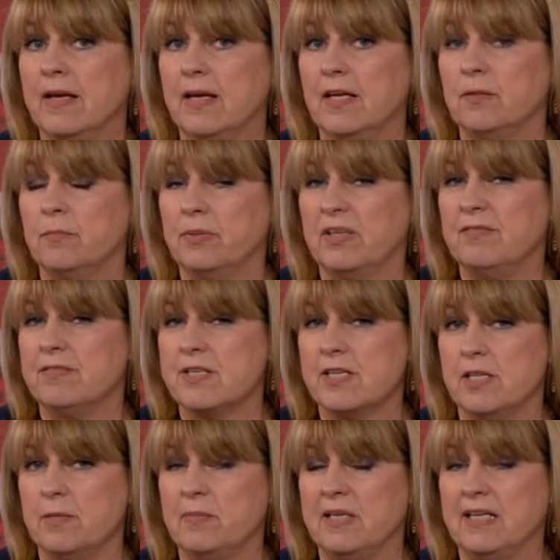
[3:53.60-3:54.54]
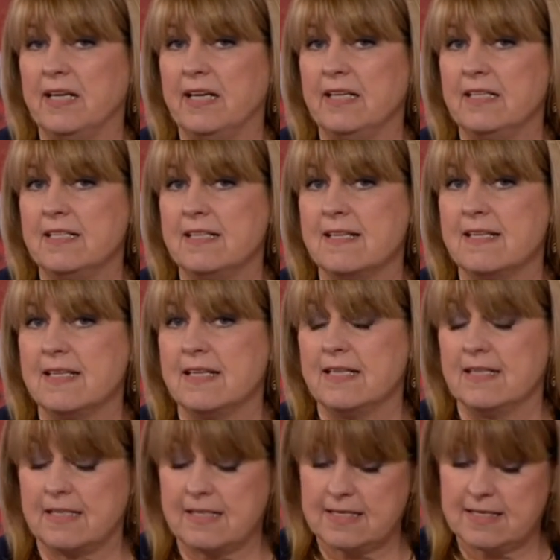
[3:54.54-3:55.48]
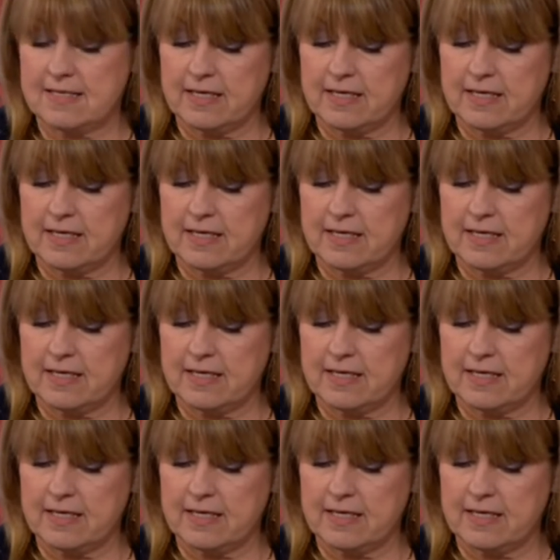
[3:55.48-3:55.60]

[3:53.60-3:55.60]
It had previously been 86,